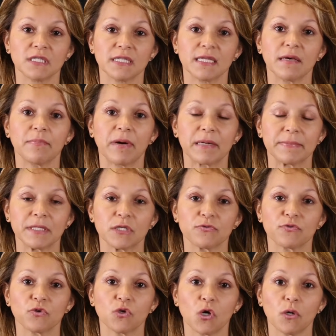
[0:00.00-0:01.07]
in the Department
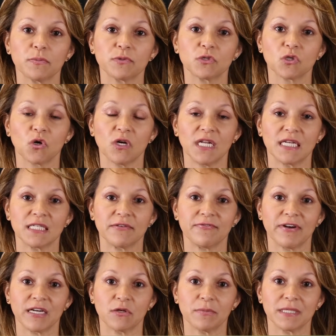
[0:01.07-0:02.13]
of Crop, Soil and
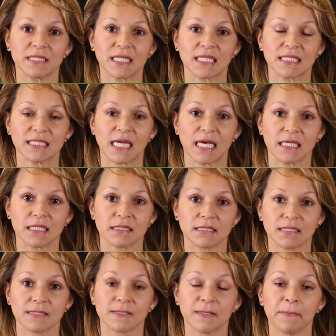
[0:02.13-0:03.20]
Environmental
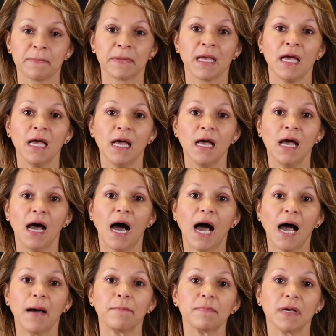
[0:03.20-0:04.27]
Sciences.
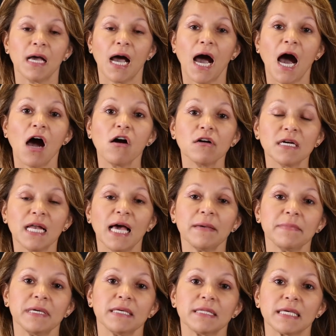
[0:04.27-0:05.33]
Um, how
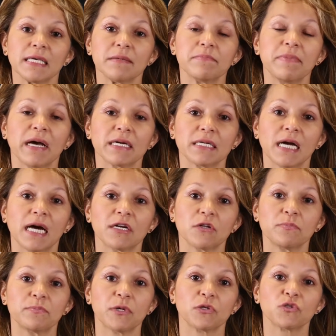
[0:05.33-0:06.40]
climate impact
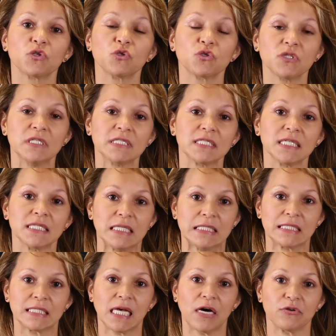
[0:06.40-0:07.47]
cattle producers in
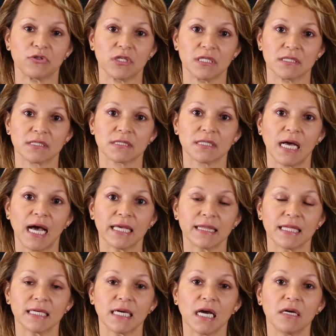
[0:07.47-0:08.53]
the Southeast? I
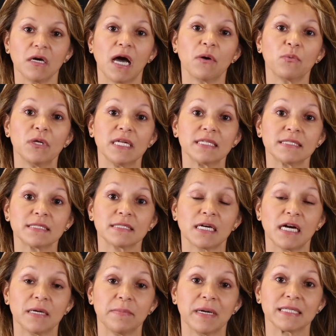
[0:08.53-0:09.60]
think I, I will
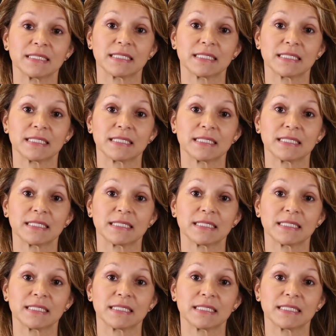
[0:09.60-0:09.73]
start by